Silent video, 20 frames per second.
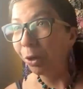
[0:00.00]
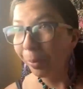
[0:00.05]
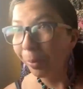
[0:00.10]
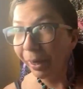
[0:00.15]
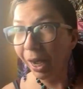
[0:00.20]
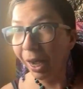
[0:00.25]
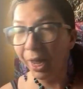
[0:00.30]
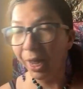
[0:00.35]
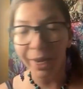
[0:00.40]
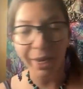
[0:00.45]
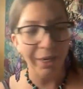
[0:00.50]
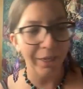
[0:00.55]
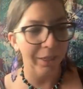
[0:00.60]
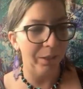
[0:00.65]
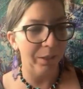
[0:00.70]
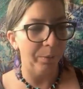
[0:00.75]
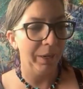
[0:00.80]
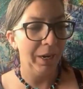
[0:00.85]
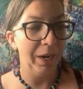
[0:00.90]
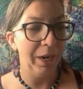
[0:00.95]

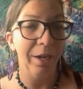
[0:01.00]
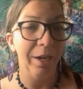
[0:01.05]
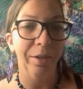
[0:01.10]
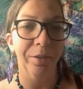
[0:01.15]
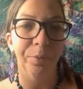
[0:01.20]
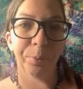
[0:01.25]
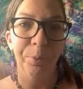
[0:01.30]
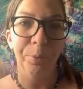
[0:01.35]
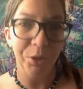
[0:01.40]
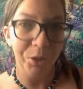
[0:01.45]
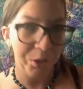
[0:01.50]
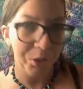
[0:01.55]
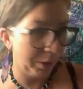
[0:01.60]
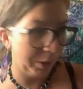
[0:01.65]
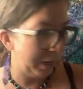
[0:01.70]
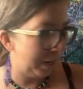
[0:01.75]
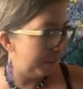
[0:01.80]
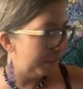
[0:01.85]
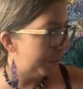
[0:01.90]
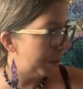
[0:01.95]
probiotics. We have personal
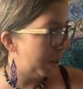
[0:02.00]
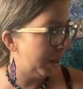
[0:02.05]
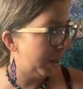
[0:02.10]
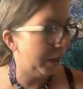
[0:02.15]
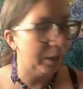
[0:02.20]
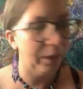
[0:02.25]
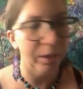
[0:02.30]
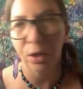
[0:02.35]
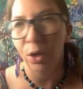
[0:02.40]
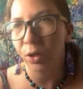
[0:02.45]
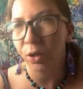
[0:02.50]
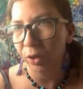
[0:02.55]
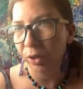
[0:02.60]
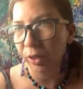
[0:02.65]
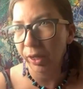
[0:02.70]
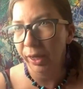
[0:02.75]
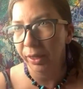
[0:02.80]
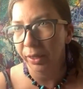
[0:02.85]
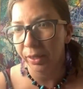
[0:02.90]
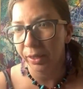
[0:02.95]
care products and all the
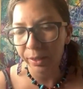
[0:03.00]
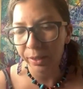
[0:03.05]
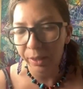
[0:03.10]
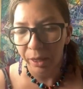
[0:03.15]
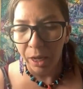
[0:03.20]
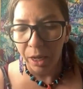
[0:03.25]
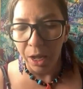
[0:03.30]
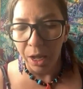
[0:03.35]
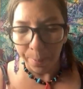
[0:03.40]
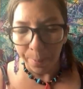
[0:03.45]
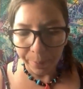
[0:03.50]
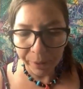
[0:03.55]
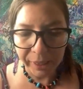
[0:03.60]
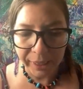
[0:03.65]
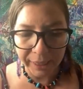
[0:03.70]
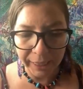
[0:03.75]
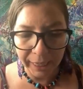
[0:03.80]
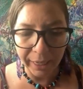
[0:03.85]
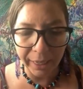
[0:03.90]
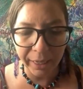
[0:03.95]
things. But
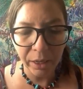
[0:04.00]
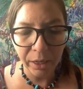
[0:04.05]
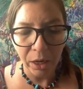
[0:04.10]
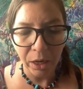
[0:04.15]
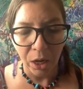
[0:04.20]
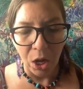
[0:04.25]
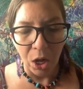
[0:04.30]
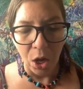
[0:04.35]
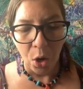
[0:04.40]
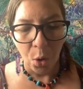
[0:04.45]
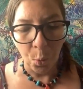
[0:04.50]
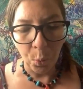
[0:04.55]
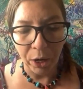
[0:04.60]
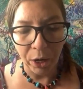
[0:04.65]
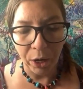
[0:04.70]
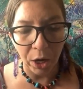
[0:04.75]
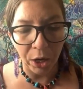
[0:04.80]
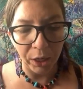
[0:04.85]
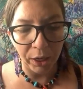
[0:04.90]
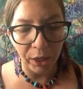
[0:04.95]
today we
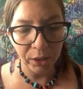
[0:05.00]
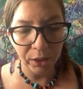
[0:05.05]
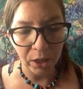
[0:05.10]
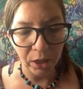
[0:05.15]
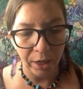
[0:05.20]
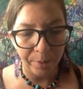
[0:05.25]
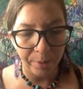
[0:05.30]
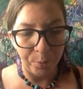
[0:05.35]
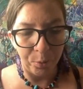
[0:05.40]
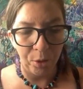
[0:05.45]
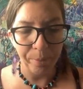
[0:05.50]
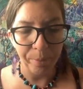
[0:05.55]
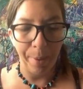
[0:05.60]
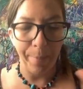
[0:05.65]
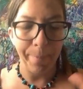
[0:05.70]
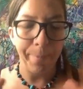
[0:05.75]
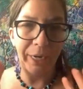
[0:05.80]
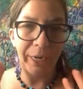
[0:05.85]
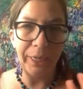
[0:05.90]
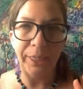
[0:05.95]
are going to talk more
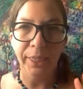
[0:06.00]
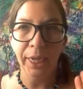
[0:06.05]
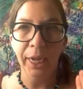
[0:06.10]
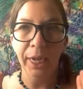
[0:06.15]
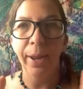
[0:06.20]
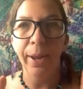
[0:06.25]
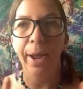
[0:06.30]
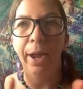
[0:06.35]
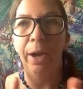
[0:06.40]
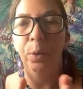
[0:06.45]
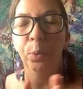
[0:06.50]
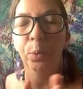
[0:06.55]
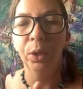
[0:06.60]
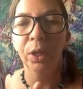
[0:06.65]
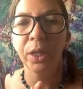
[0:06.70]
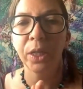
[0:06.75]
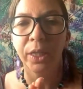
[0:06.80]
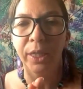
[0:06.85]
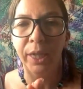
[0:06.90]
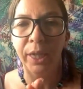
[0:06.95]
about mindset. I
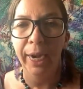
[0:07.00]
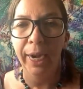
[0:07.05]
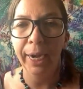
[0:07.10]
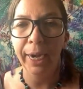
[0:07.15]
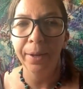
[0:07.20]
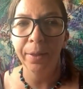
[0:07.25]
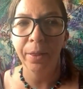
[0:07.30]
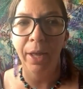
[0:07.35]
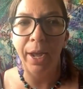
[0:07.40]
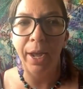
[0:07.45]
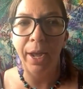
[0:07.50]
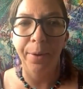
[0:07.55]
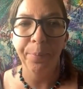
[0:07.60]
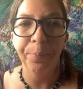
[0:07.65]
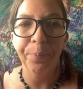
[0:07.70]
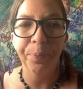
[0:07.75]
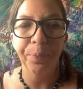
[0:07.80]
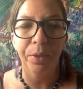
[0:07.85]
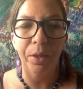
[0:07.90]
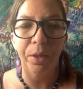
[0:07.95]
will say that
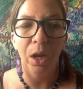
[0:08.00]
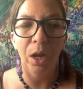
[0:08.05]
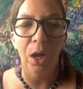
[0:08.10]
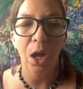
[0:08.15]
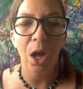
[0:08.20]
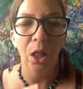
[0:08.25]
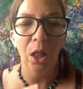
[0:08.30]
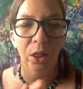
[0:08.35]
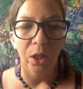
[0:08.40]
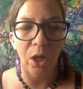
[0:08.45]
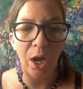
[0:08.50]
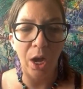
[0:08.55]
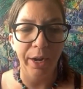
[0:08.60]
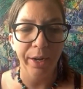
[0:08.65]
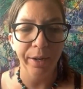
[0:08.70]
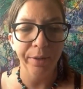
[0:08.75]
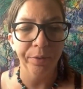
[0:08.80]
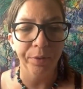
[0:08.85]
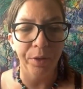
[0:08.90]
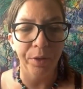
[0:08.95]
a lot
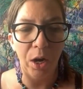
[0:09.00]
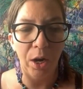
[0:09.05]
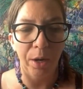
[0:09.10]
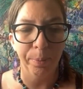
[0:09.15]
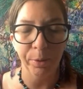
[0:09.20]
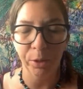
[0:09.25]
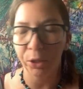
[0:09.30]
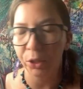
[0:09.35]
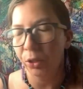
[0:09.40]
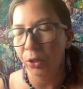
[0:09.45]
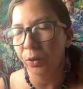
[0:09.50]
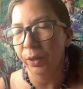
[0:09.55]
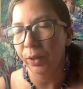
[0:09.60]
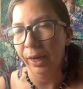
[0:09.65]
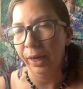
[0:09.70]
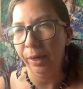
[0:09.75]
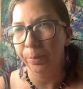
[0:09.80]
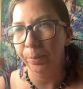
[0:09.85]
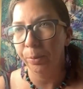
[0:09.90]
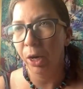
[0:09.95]
of our personal
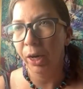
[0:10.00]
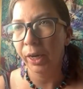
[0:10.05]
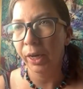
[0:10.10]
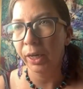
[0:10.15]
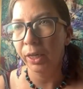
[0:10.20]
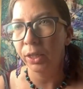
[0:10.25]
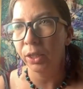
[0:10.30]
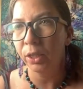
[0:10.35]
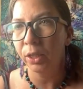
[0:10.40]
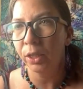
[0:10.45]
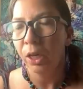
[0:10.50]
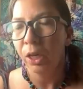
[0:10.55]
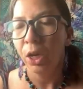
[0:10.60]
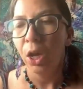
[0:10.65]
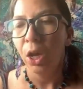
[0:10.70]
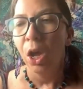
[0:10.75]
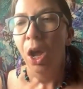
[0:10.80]
care products,